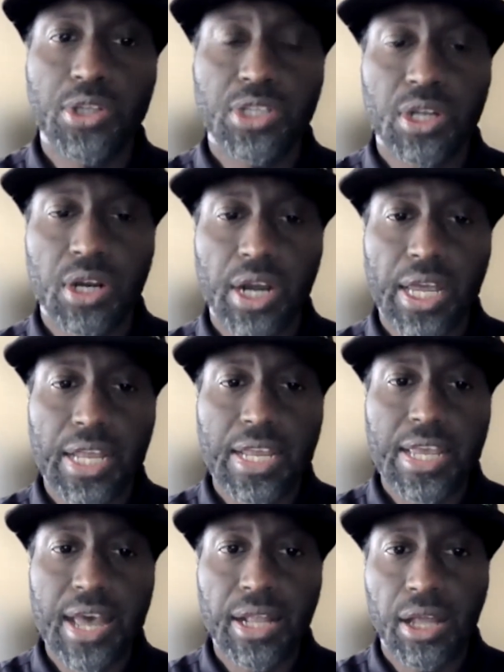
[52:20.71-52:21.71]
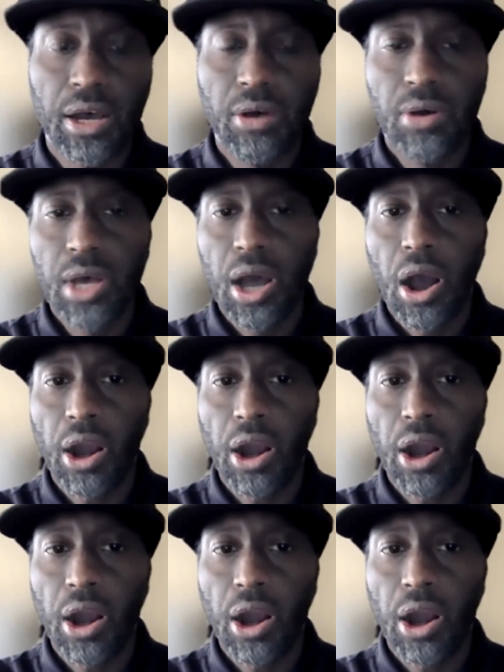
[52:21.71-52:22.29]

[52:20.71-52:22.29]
ones that are in yellow